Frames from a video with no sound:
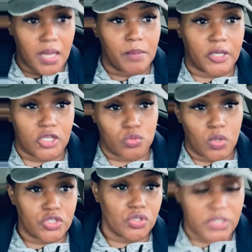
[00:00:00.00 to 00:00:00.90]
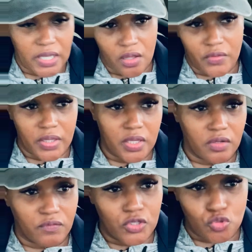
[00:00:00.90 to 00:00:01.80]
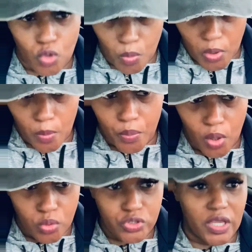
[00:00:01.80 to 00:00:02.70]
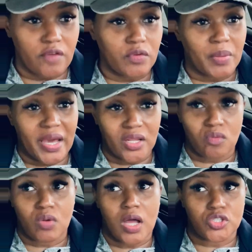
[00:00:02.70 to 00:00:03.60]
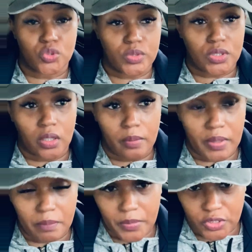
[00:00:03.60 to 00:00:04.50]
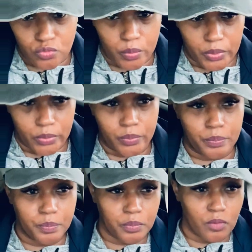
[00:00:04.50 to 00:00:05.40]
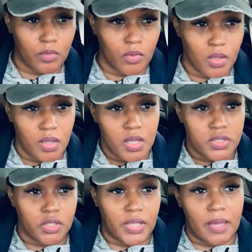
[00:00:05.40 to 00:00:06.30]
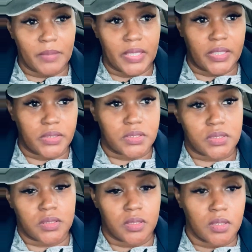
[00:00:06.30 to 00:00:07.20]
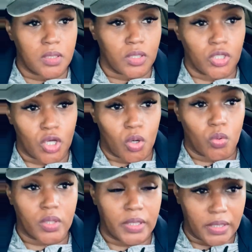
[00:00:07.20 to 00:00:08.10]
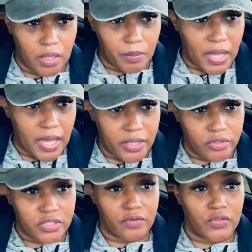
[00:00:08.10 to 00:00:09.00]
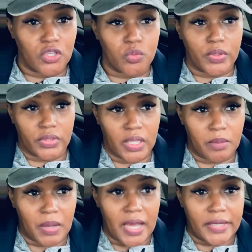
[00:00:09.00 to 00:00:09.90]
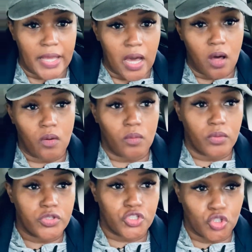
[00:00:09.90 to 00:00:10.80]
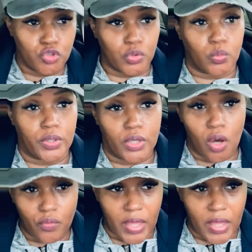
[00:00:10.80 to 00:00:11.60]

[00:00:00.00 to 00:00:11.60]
Because once you take on the individual approach, everybody around you is going to be miserable. So that means, you know, clean up behind yourself. And you would think by now children would know